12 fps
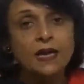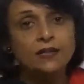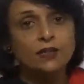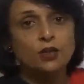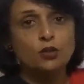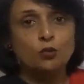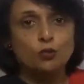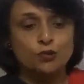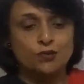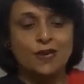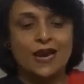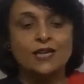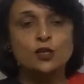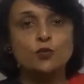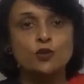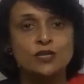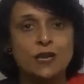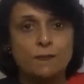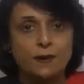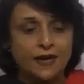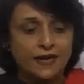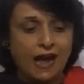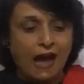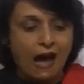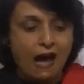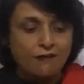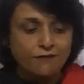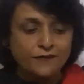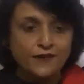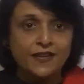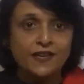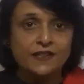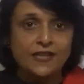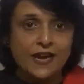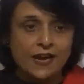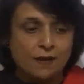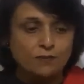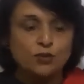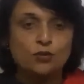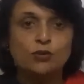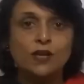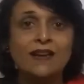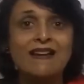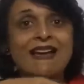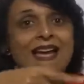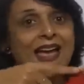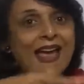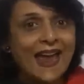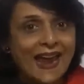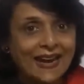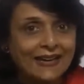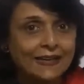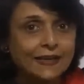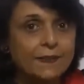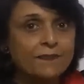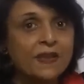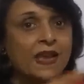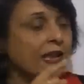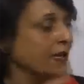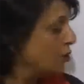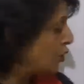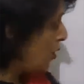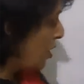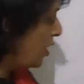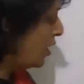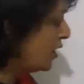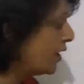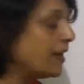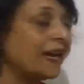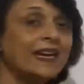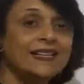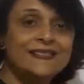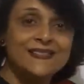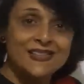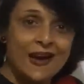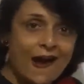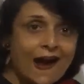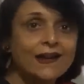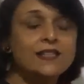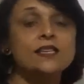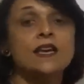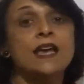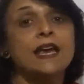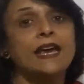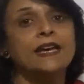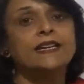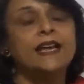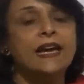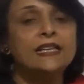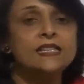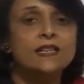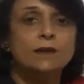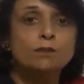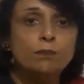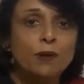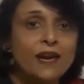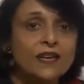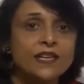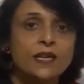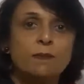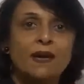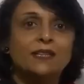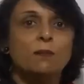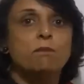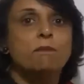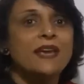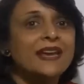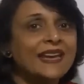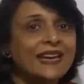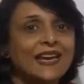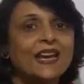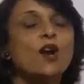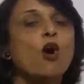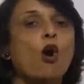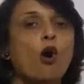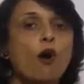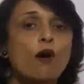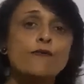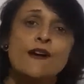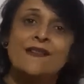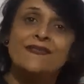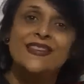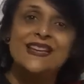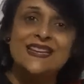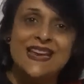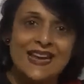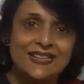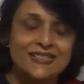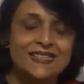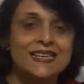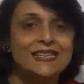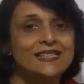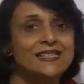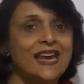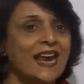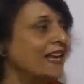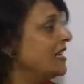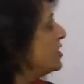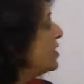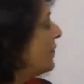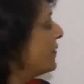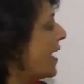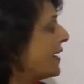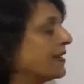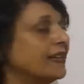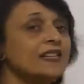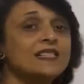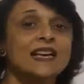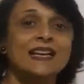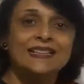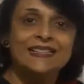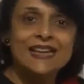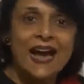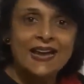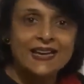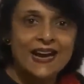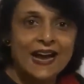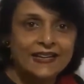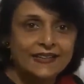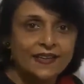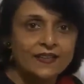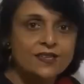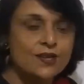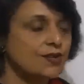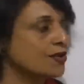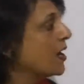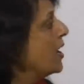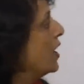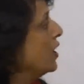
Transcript: The two strands would separate after they come to the end. So here it starts. It gets completed by the beginning of the next stage, that is dichimesis.